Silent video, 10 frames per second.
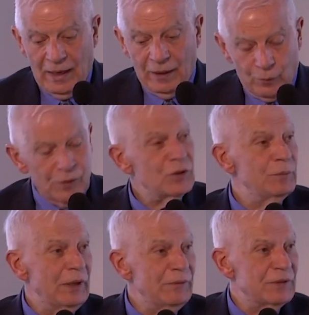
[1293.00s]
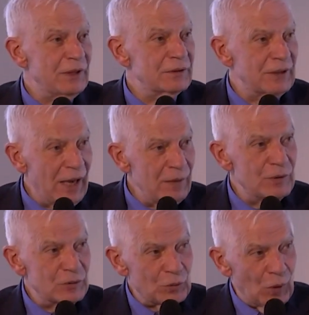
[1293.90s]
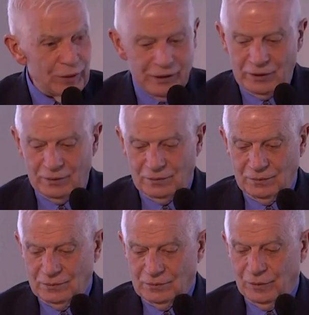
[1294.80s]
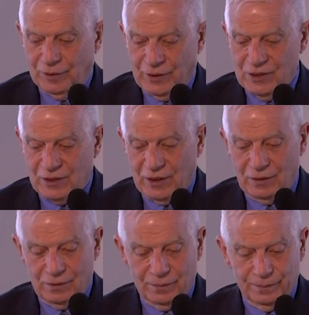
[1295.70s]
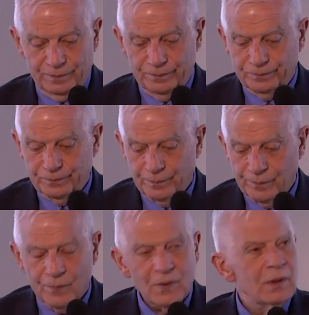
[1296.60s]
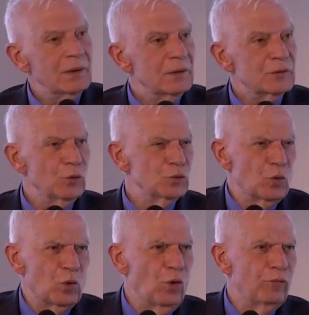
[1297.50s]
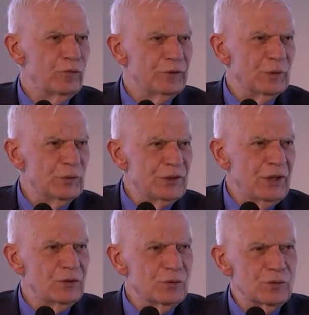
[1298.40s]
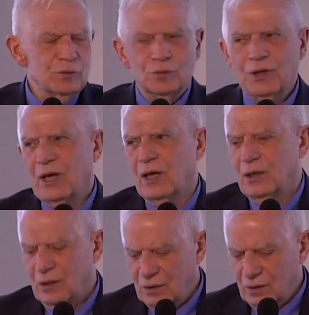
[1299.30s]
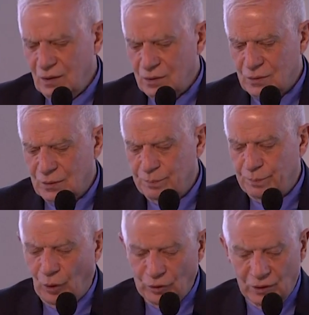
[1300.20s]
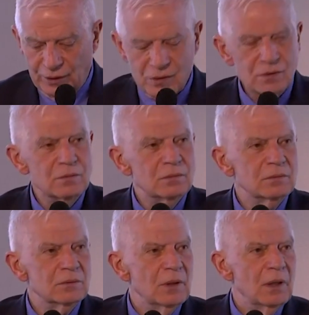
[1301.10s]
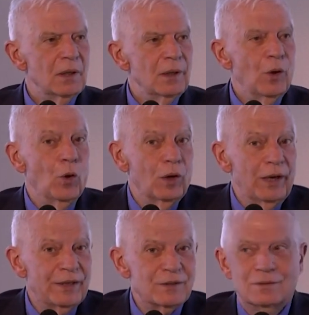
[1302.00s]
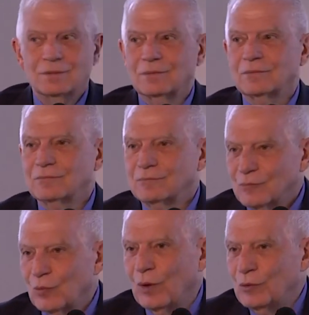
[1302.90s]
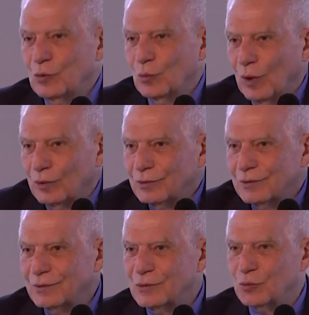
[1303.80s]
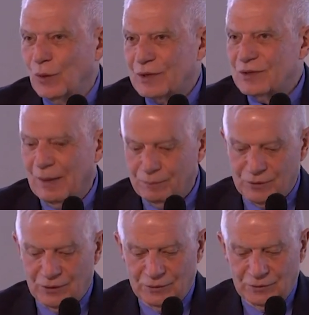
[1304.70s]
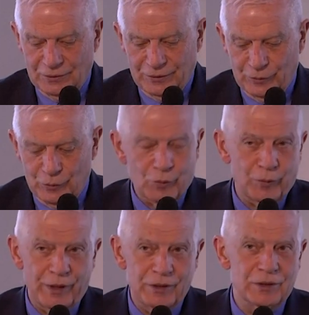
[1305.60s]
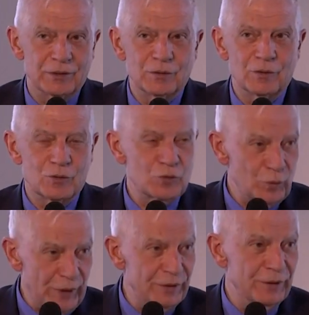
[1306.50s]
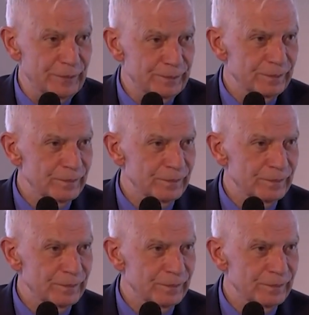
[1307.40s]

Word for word: And Russia believes that time is running on his side. So to call for negotiations today is uh, pointless unless what you want is to accept the Ukrainian surrender.